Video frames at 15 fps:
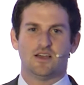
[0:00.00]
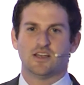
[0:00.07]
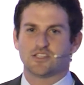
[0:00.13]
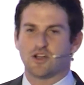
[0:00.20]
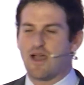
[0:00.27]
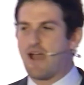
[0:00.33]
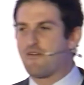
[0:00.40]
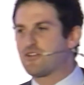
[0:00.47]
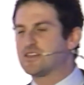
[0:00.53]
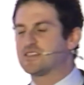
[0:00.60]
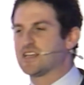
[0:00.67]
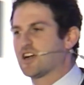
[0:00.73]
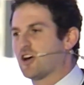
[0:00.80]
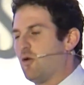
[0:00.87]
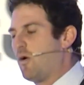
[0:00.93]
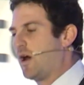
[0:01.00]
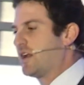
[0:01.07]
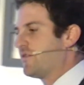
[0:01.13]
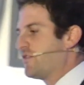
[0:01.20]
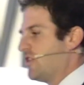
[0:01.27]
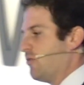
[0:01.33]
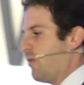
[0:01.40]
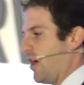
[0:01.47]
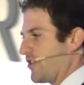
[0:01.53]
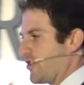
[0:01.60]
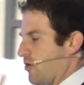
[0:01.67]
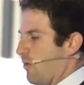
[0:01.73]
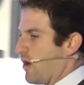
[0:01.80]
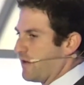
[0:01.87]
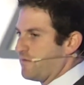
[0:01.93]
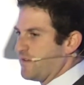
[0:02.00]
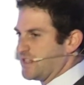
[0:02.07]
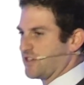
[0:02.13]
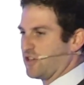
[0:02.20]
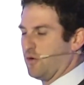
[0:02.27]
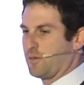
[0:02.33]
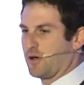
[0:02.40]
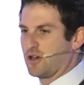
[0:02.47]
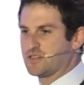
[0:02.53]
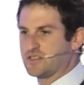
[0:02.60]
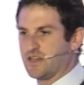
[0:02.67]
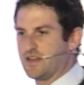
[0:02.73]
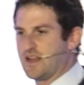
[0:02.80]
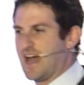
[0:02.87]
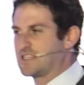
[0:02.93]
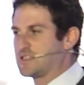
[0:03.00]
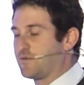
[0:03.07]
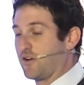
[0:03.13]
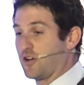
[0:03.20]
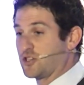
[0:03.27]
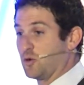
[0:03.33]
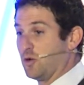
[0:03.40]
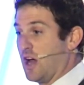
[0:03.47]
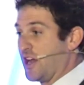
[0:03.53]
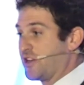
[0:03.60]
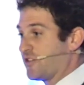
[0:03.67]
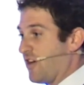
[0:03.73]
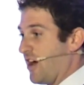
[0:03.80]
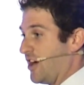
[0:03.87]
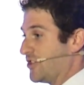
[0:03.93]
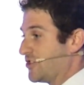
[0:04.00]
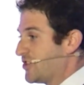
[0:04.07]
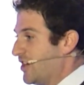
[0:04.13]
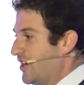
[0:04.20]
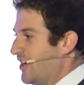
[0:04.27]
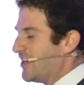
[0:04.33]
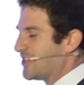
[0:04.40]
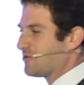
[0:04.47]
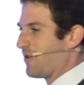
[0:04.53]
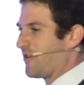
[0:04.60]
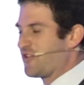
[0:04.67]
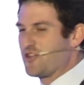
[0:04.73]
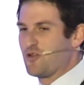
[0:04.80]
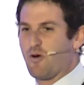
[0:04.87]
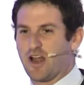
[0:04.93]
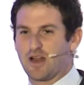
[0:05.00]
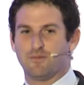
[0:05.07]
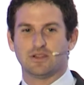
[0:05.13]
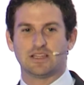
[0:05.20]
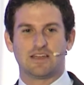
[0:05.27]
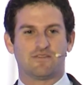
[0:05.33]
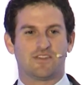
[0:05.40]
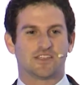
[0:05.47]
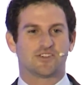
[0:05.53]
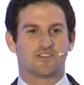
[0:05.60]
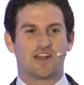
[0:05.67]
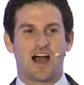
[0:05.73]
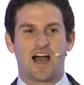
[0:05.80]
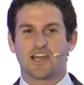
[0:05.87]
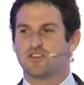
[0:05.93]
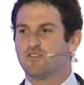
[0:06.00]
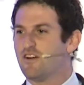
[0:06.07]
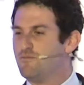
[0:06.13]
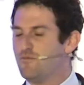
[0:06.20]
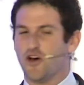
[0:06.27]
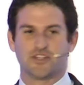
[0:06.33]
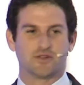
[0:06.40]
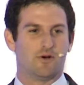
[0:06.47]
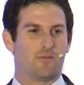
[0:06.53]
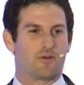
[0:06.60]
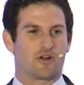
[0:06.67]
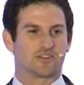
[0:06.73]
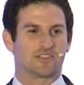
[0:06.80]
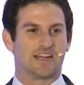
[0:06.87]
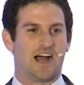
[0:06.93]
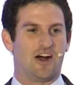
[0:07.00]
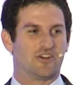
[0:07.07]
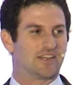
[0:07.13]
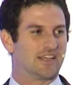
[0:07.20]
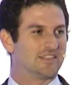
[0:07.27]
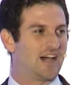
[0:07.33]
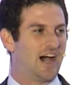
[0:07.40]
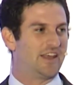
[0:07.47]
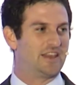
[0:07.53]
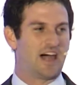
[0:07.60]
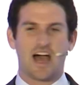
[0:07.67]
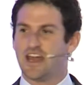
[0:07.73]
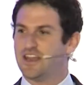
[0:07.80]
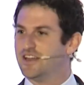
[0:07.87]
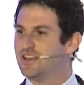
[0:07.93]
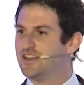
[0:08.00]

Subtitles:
So every single one of you, while you're one physical person, has a virtual entourage. So whether you want to believe this or not, you have multiple personalities online.